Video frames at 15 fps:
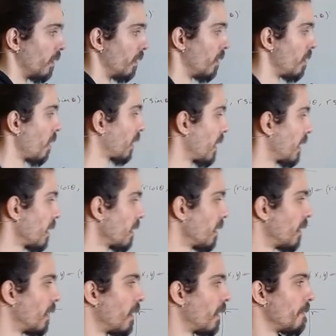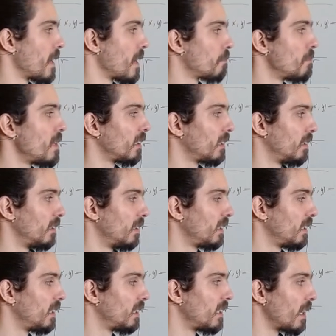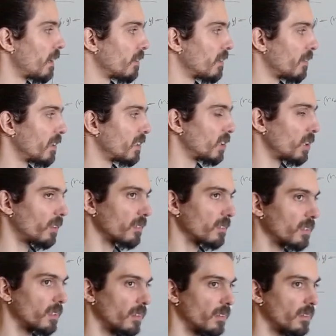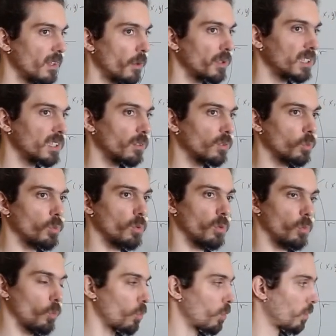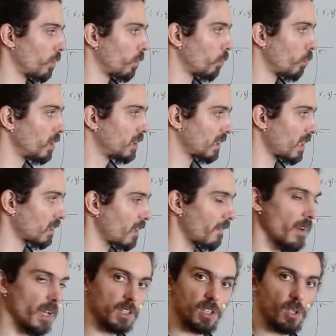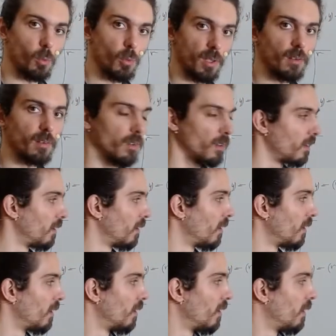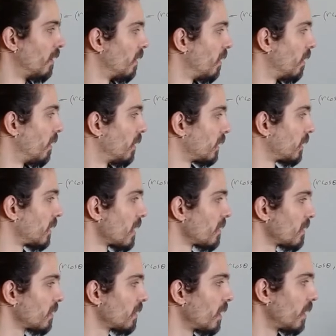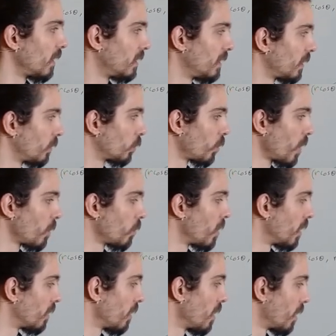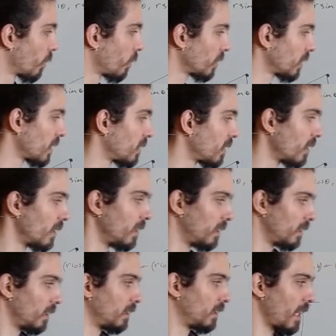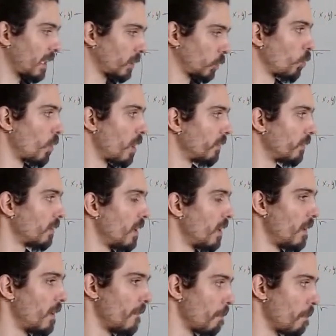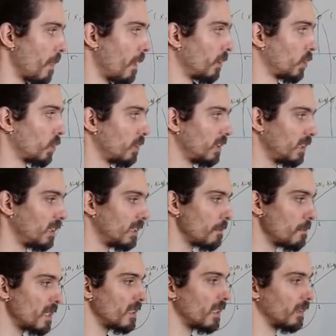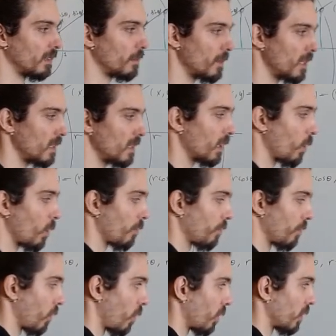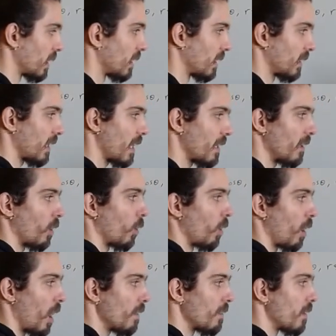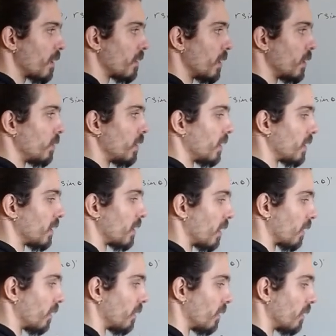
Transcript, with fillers: Okay, that means this is the, the result, the result w w we start the lecture with. Sine theta is equal to y one, cos theta is, is x one, So this is the meaning, the meaning of cos and sine under the unit circle.